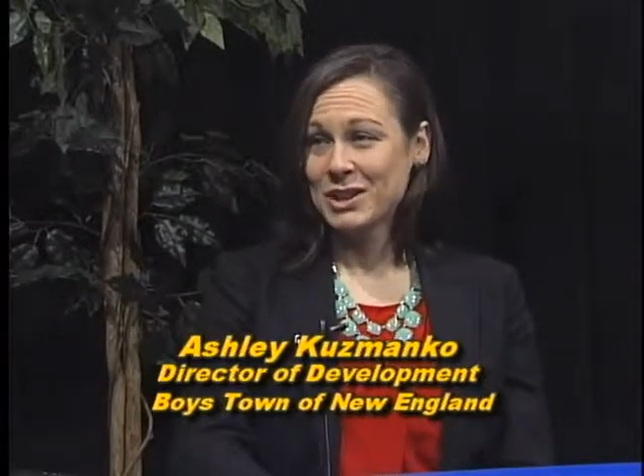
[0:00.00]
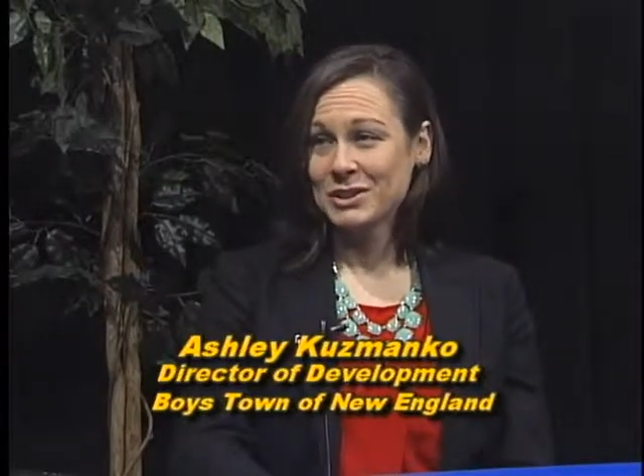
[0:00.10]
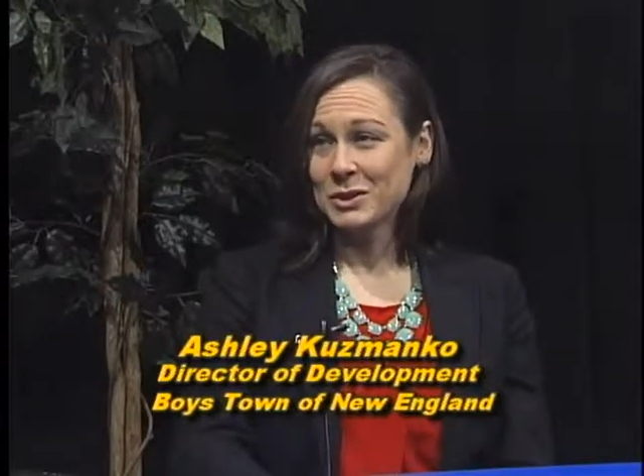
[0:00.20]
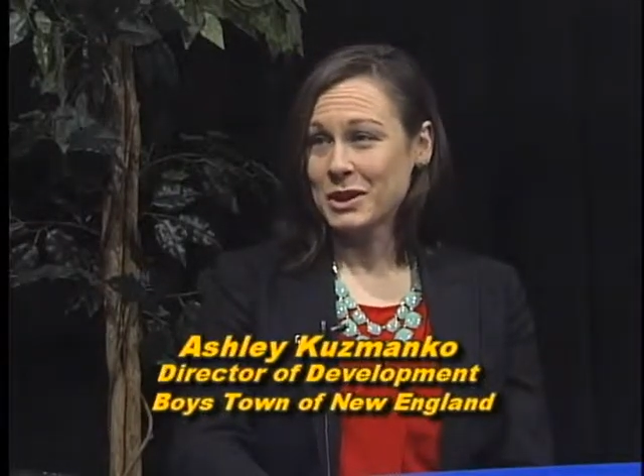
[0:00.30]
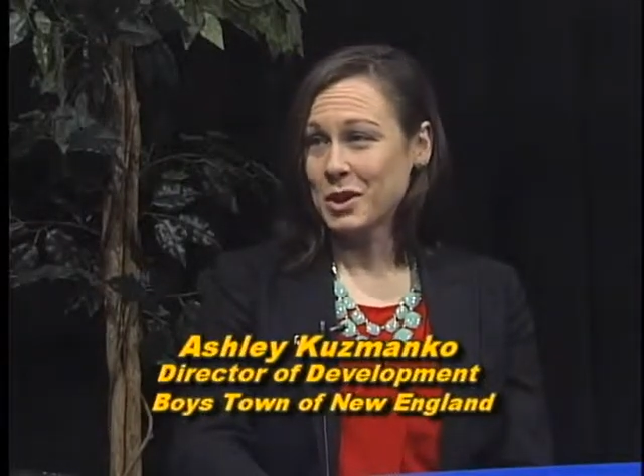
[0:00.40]

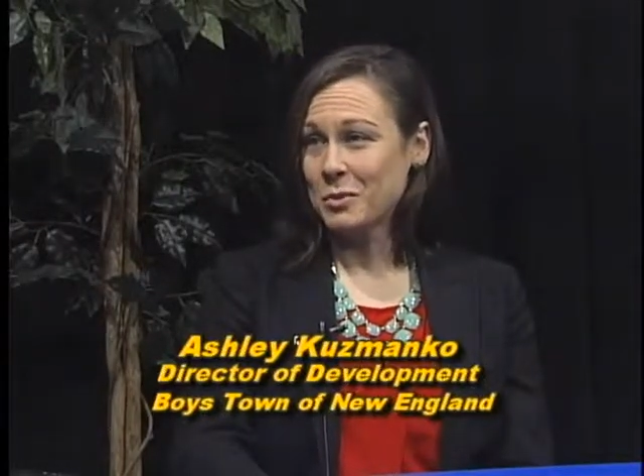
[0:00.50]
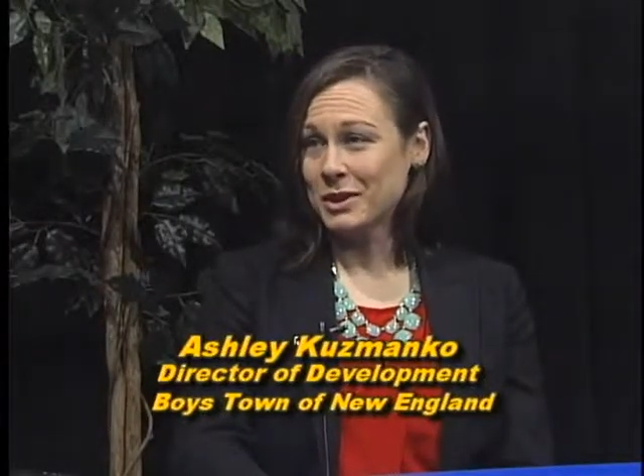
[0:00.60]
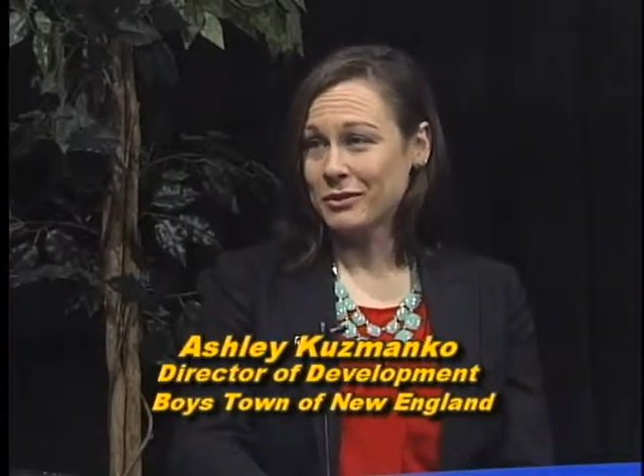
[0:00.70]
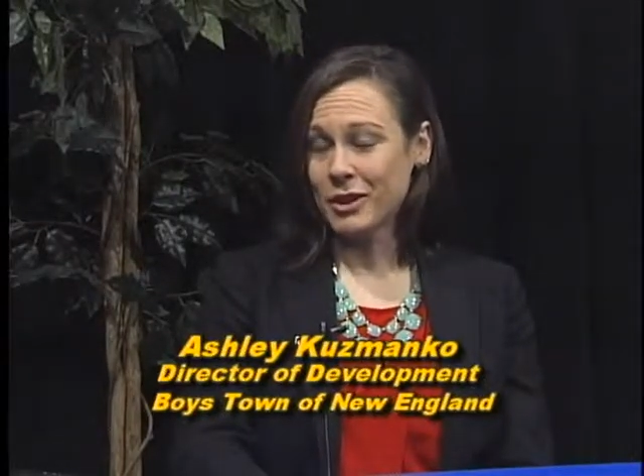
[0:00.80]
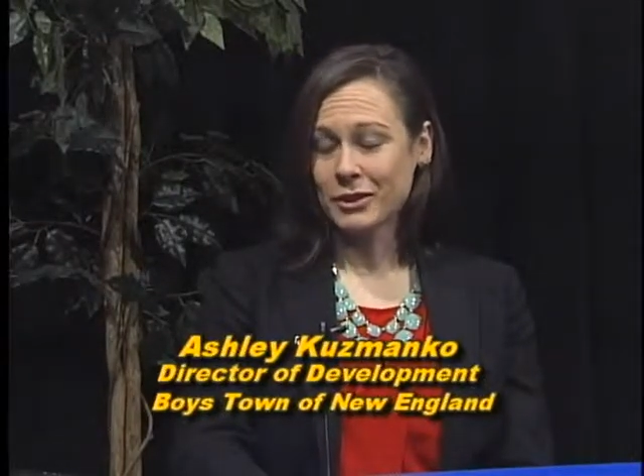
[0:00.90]
So he
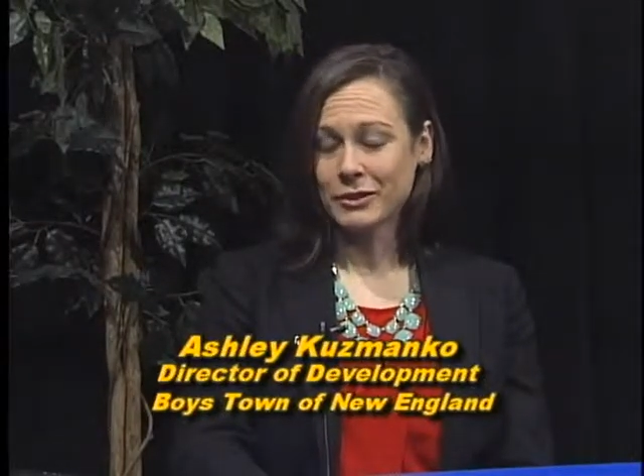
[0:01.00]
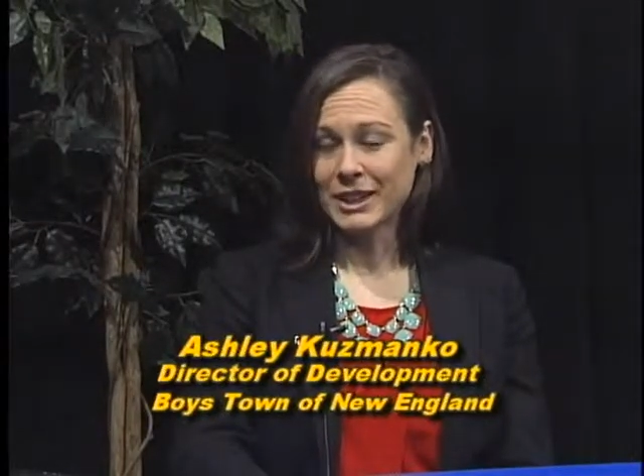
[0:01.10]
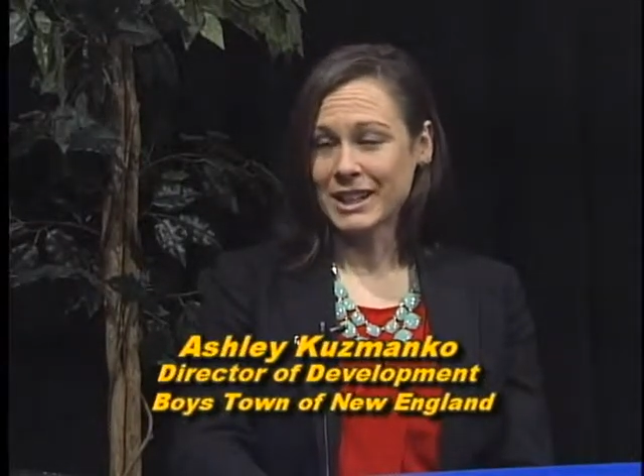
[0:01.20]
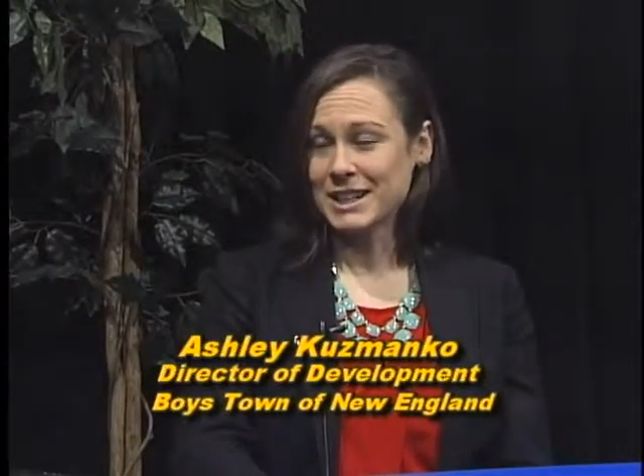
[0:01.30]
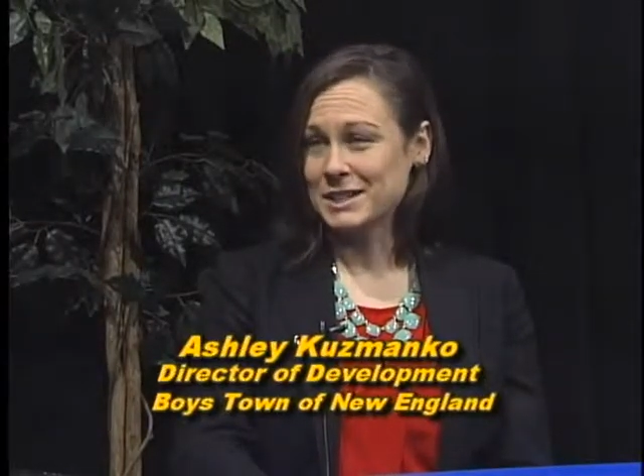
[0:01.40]
opened Father
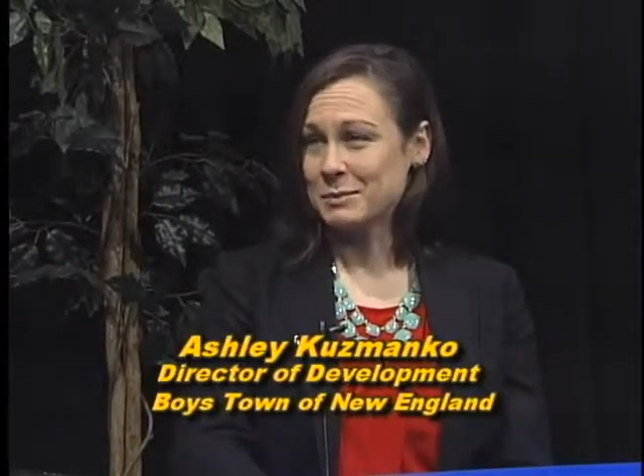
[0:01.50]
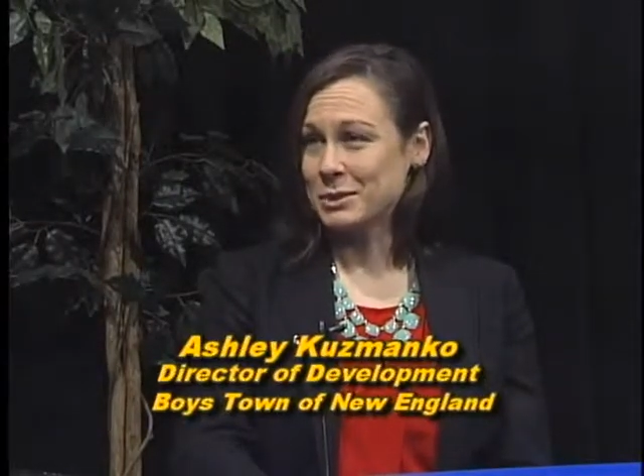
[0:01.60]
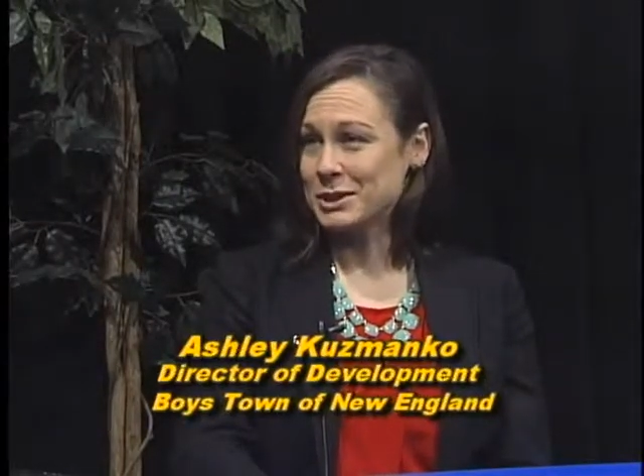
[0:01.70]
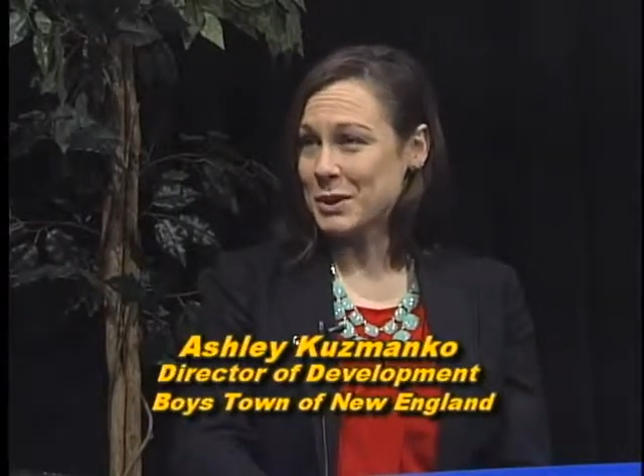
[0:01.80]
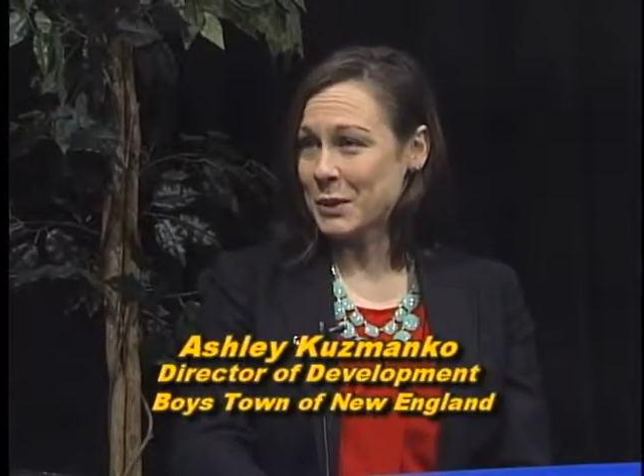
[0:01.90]
Flanagan's
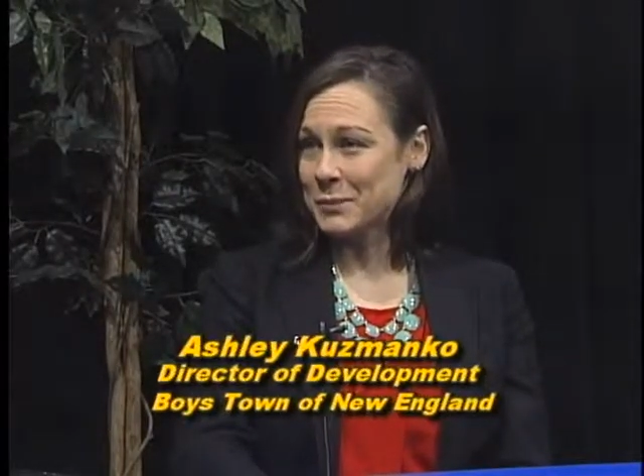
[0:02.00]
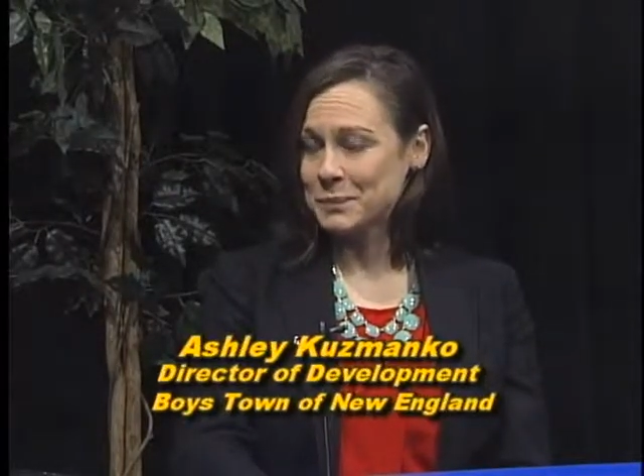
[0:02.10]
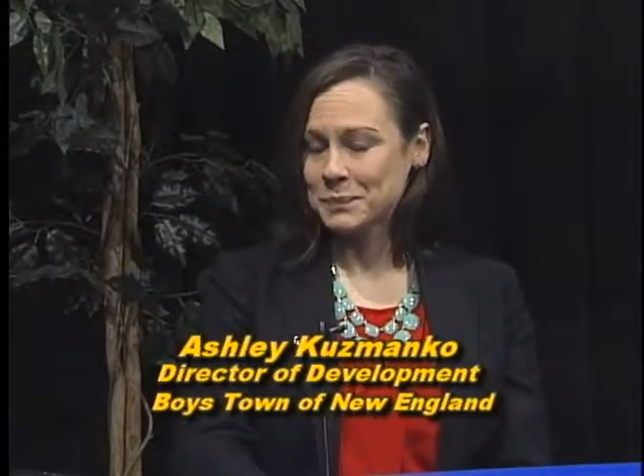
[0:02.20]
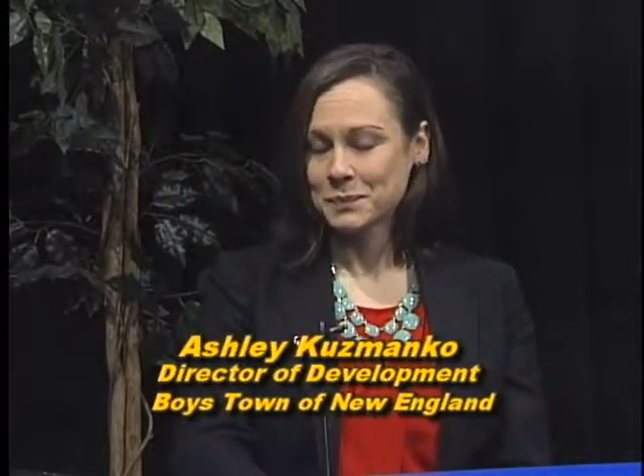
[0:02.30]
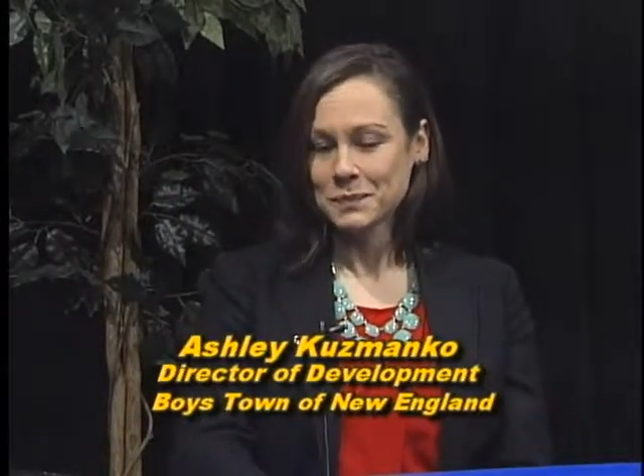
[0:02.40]
Boys Home